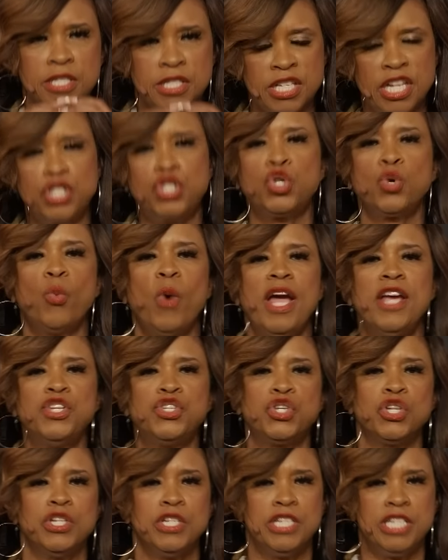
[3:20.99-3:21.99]

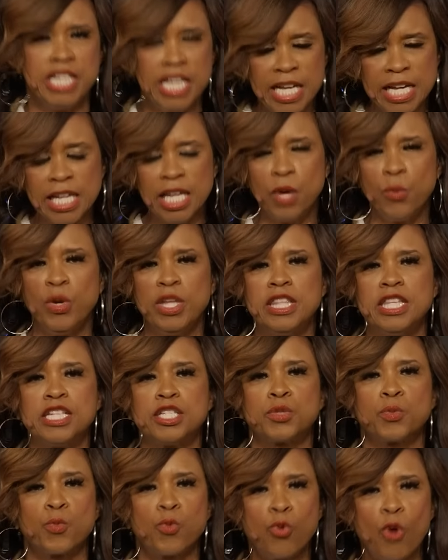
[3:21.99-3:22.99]
situation, dealing with
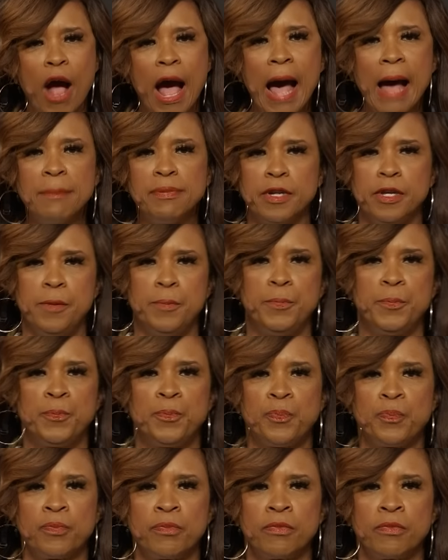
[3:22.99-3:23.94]
this problem.